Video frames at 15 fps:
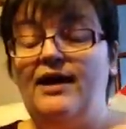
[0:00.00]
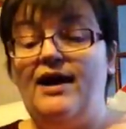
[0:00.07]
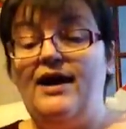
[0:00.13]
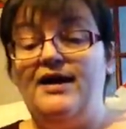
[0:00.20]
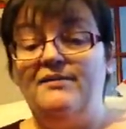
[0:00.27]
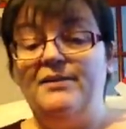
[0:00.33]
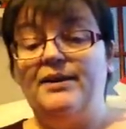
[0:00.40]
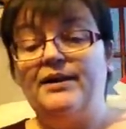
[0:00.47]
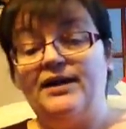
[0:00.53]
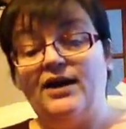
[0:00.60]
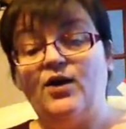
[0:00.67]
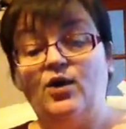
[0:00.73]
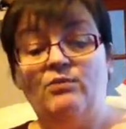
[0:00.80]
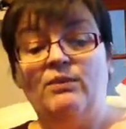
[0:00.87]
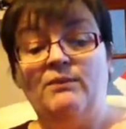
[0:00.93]
a kind of
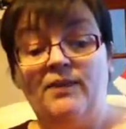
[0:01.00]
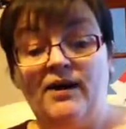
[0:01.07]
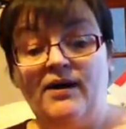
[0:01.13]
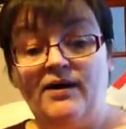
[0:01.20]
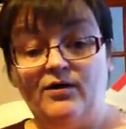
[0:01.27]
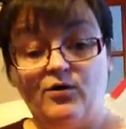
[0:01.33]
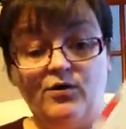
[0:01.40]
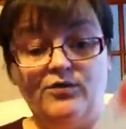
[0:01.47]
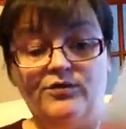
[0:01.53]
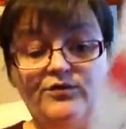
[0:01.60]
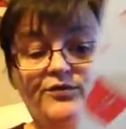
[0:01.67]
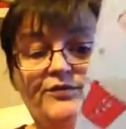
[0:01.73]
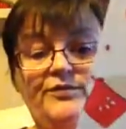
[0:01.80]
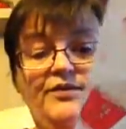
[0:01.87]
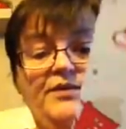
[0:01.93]
common part of
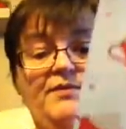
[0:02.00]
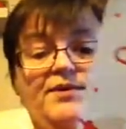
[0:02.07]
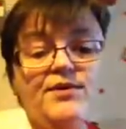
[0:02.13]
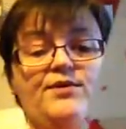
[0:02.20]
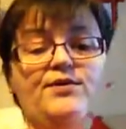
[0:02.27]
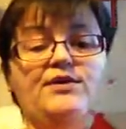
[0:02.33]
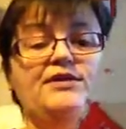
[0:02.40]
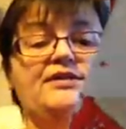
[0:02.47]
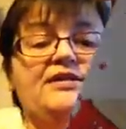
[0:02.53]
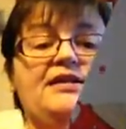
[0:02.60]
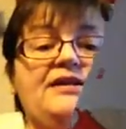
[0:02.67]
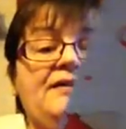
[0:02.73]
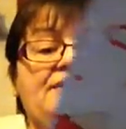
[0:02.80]
the box.